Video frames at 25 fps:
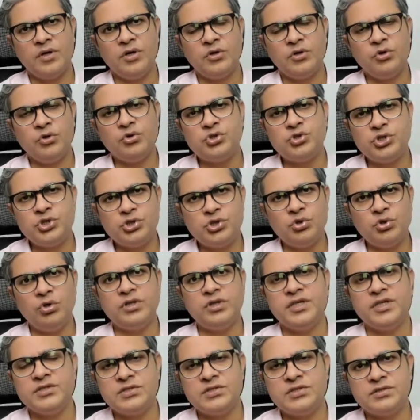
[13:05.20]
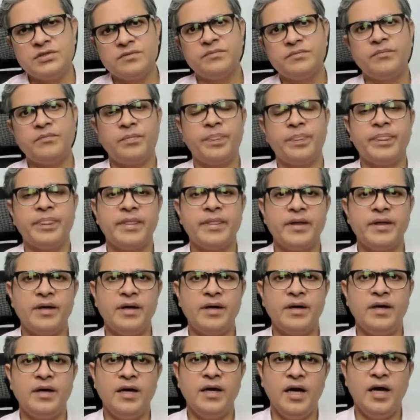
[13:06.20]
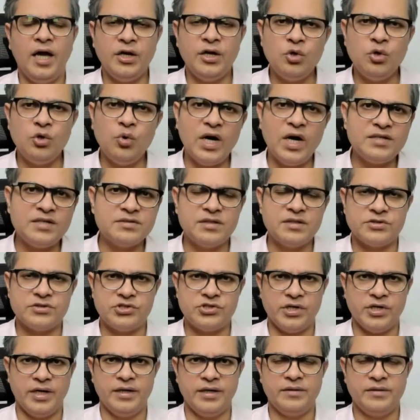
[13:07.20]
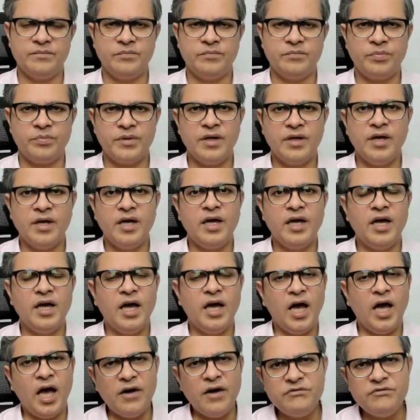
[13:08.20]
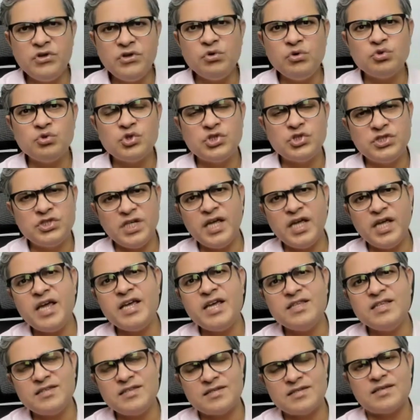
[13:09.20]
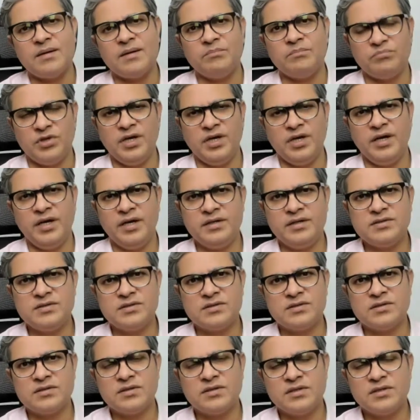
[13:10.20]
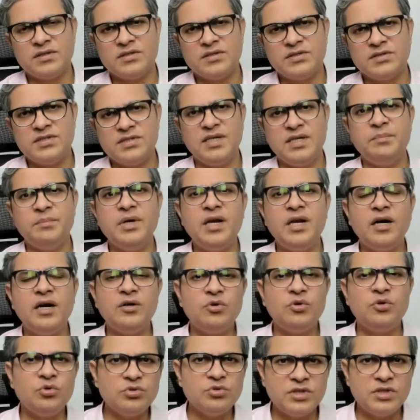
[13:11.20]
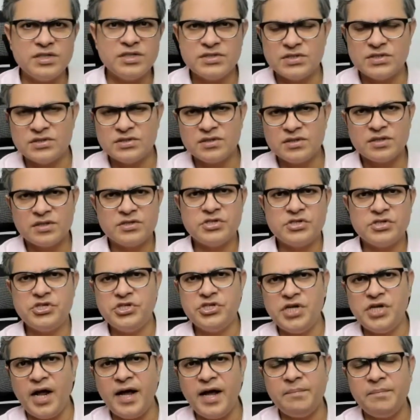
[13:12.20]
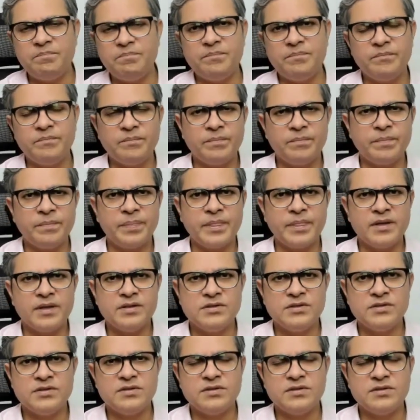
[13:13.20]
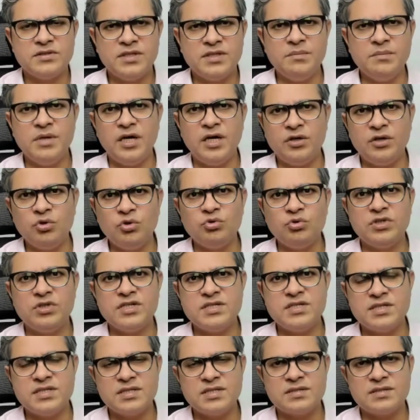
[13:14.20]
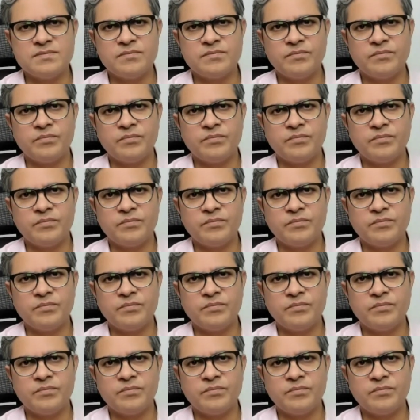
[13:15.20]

You show this and you ask the child, have you seen something similar to this shape, similar to this?